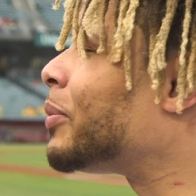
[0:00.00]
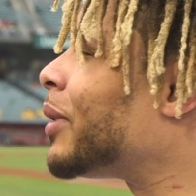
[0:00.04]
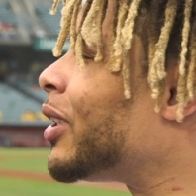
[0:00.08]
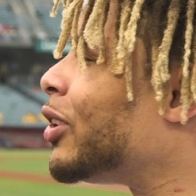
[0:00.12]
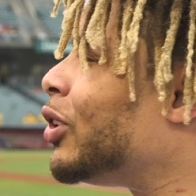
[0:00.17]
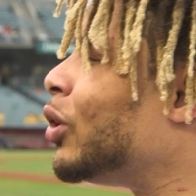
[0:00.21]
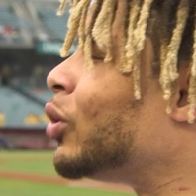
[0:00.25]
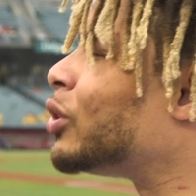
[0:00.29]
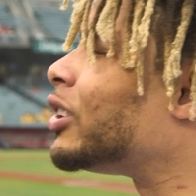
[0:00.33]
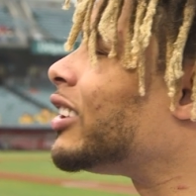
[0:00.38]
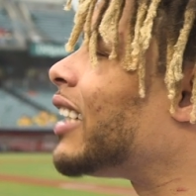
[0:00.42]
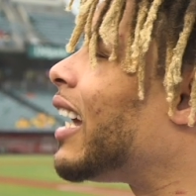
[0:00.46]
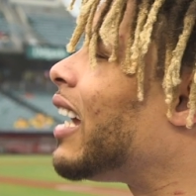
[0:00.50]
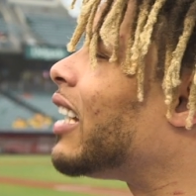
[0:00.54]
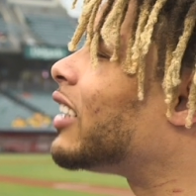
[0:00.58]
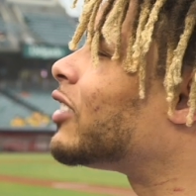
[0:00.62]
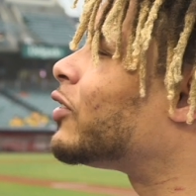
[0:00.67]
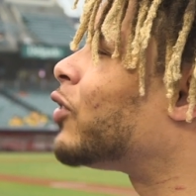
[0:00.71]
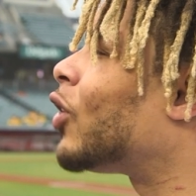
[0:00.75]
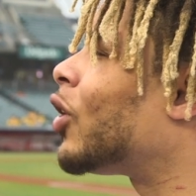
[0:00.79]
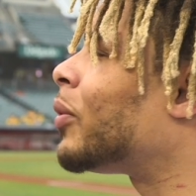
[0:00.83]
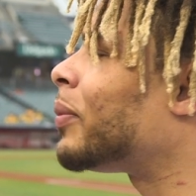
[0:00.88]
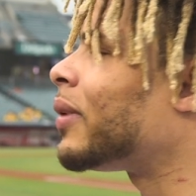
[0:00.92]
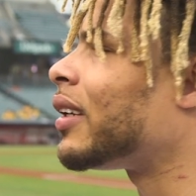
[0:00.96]
been a new
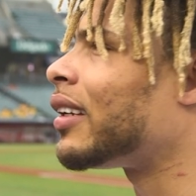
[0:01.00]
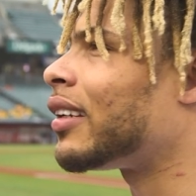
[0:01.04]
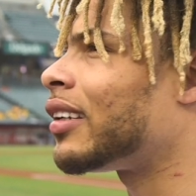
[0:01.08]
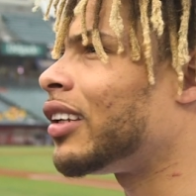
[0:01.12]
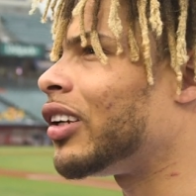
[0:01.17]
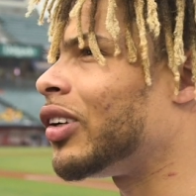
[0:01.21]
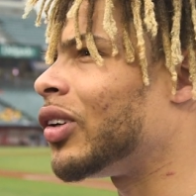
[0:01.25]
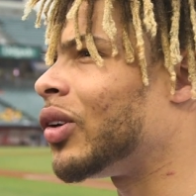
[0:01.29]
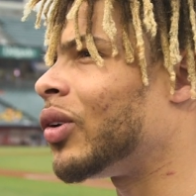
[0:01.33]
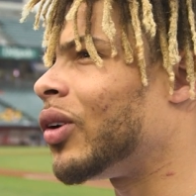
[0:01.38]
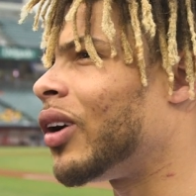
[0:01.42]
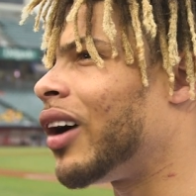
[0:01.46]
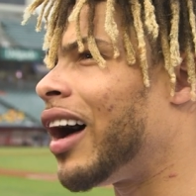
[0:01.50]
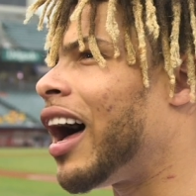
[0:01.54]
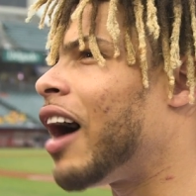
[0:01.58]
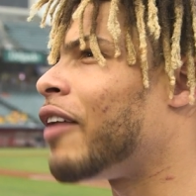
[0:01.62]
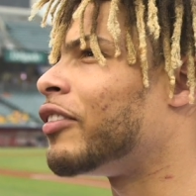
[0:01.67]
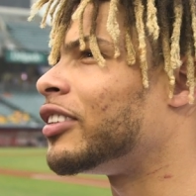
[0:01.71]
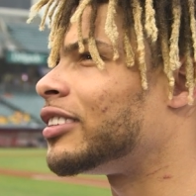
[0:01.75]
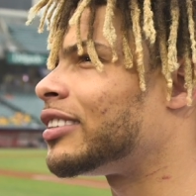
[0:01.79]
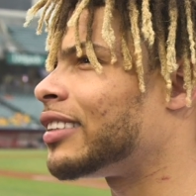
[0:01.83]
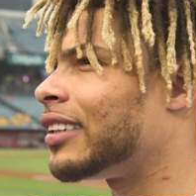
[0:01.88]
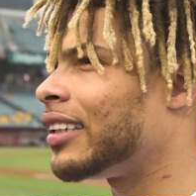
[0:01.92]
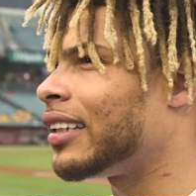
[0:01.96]
challenge for me. You know,
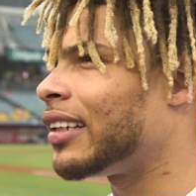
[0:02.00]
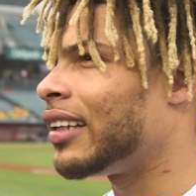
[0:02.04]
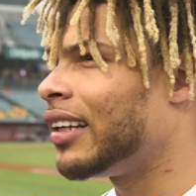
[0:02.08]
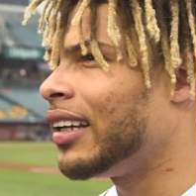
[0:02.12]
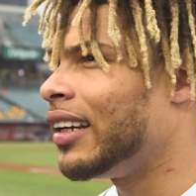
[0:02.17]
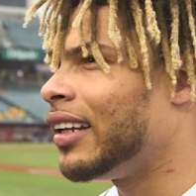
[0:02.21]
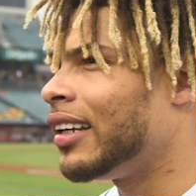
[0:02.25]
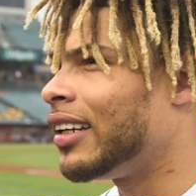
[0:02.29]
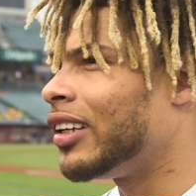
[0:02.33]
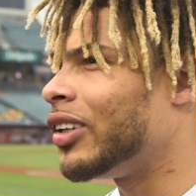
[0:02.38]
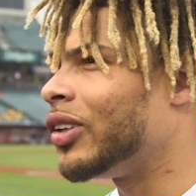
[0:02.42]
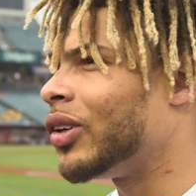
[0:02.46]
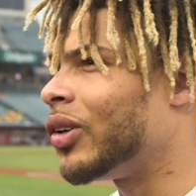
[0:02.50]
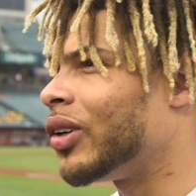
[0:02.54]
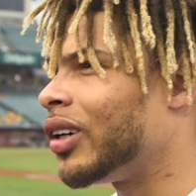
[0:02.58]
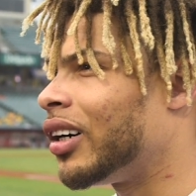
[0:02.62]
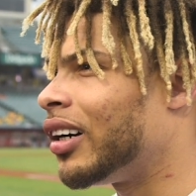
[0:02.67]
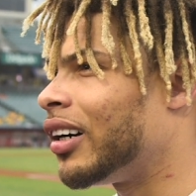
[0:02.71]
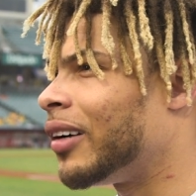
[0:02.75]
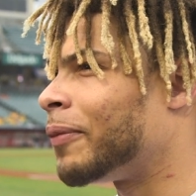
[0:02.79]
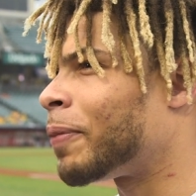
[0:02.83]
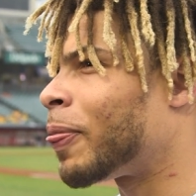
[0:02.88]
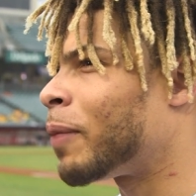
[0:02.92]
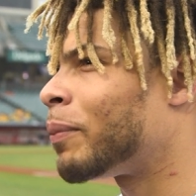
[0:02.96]
obviously, you
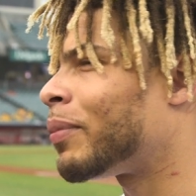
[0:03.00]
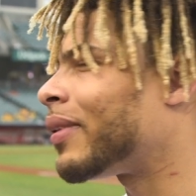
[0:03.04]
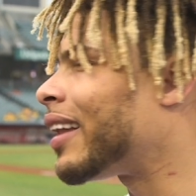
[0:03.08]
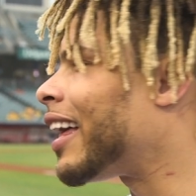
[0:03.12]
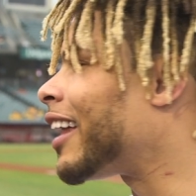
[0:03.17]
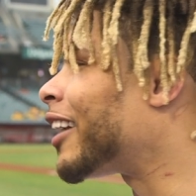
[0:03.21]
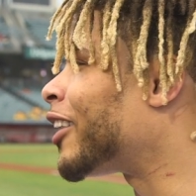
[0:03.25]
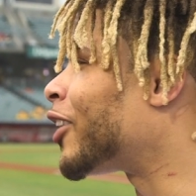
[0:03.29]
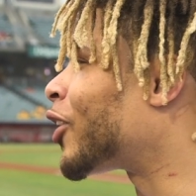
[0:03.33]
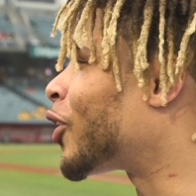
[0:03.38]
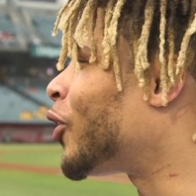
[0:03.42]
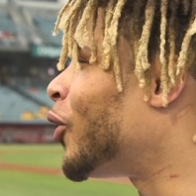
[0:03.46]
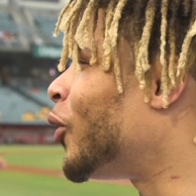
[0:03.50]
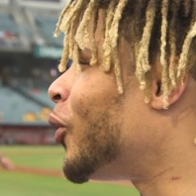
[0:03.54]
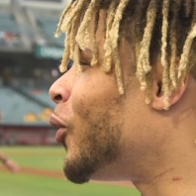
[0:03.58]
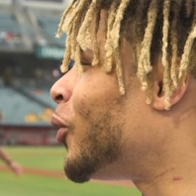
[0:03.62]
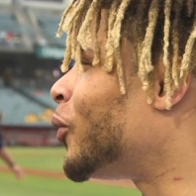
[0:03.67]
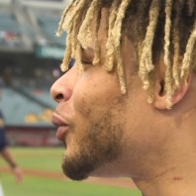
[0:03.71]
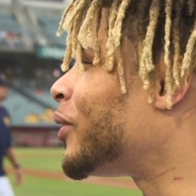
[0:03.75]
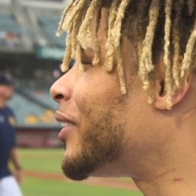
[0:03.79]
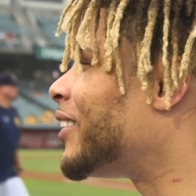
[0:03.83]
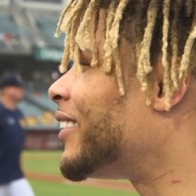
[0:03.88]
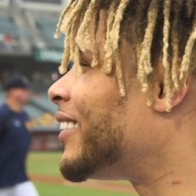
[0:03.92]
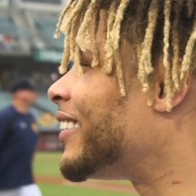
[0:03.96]
know, playing in the
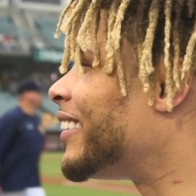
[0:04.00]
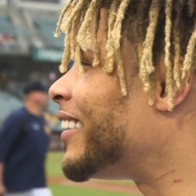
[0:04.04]
cold.